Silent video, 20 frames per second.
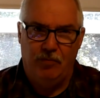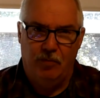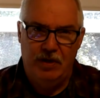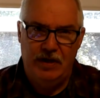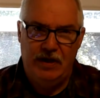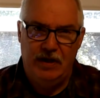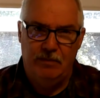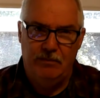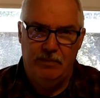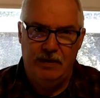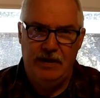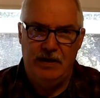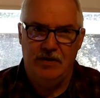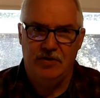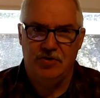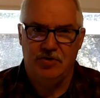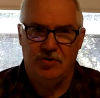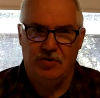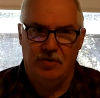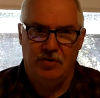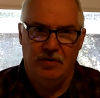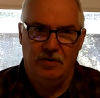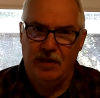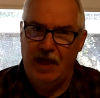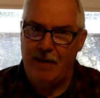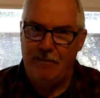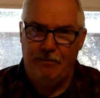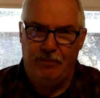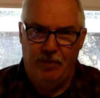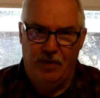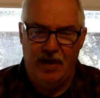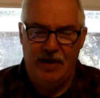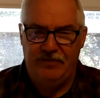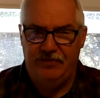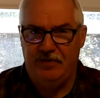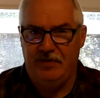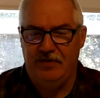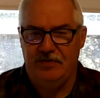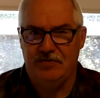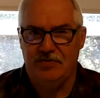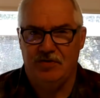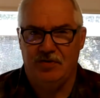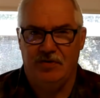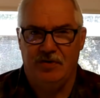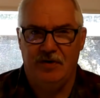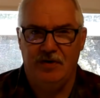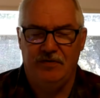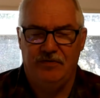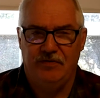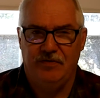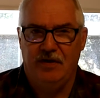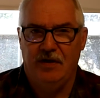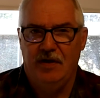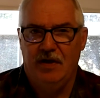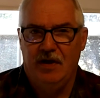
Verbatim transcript: we can be assured that blessed assurance